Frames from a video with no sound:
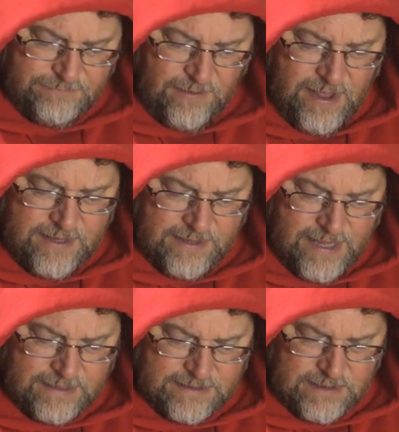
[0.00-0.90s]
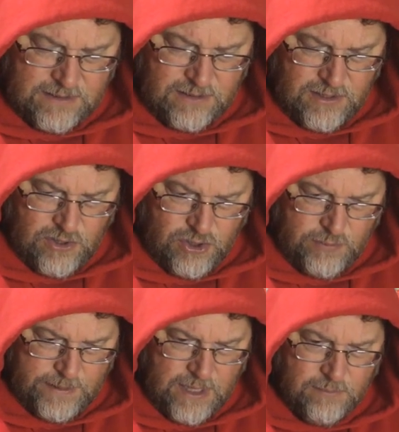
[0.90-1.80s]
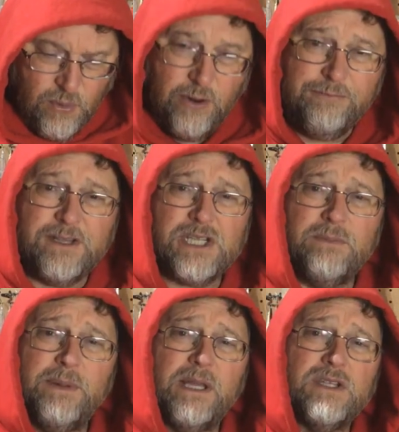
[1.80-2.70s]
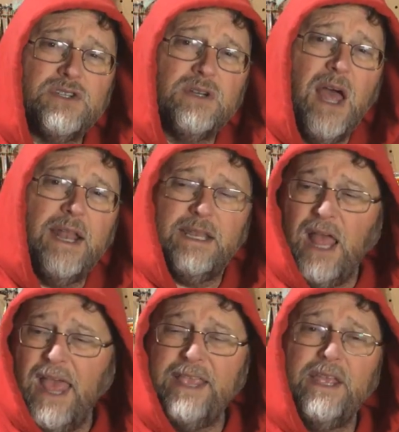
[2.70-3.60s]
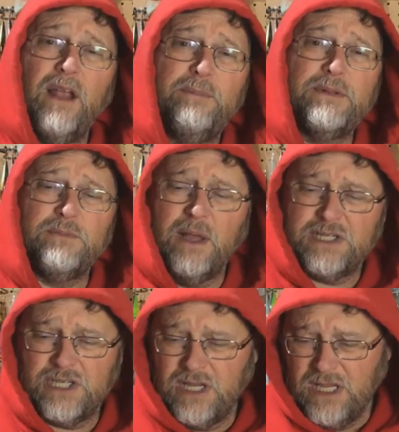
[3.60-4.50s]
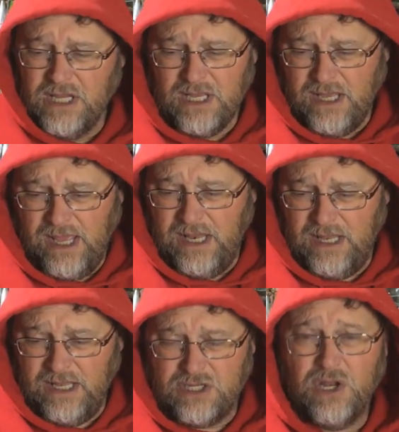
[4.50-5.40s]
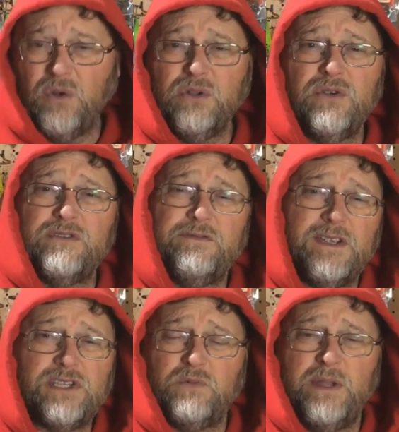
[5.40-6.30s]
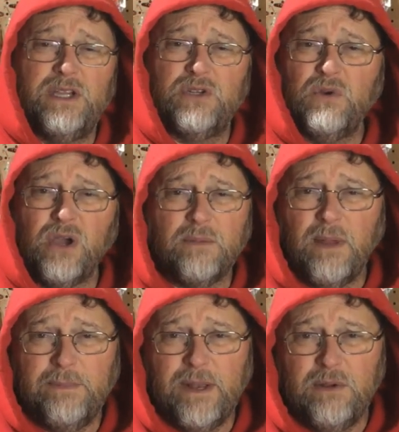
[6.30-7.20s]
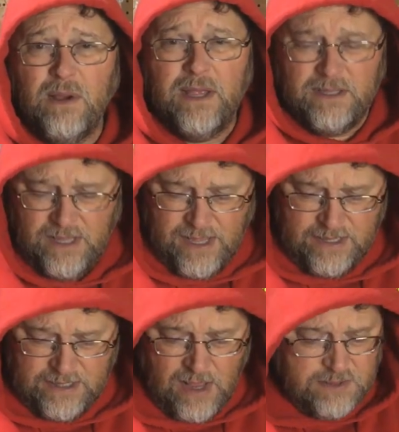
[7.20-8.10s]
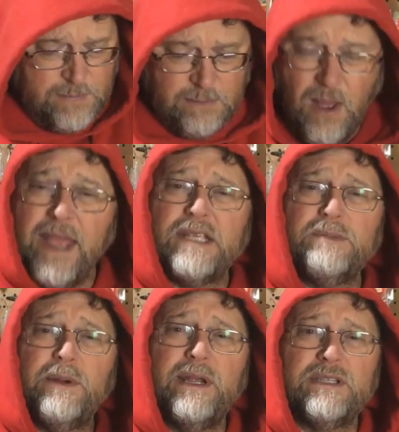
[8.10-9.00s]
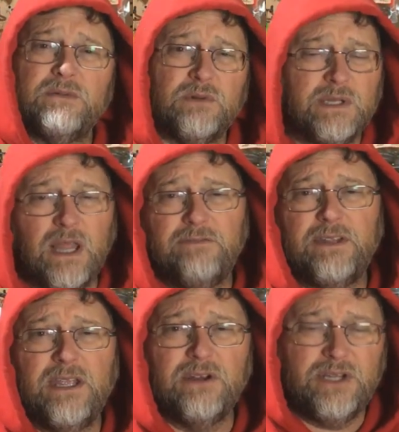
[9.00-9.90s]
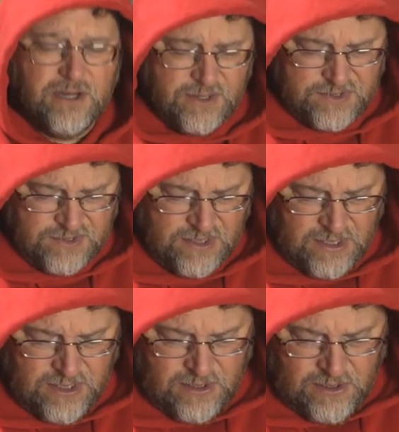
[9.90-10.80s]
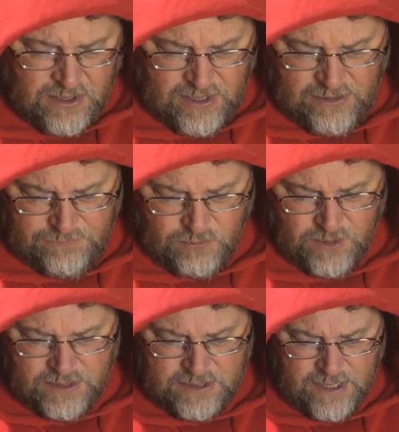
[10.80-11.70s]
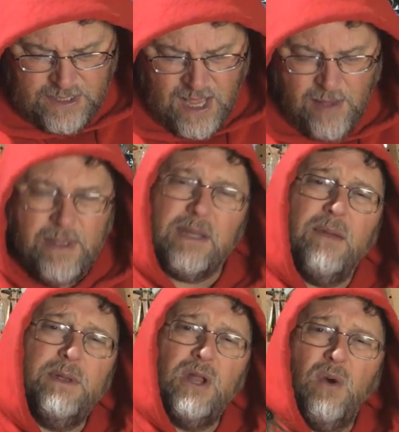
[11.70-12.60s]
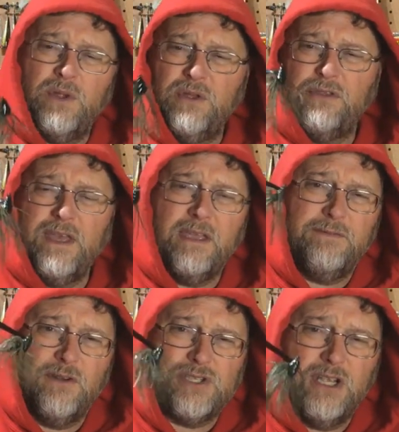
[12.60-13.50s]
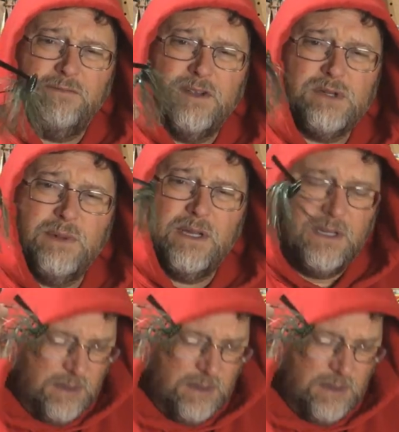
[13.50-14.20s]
find that you become more efficient because you're not hanging it up as much, and that you don't lose fish when you do hook them up anyway. And that's been my experience. Would love to hear yours. If you would comment, let me know what you think. If you're a jig fisherman,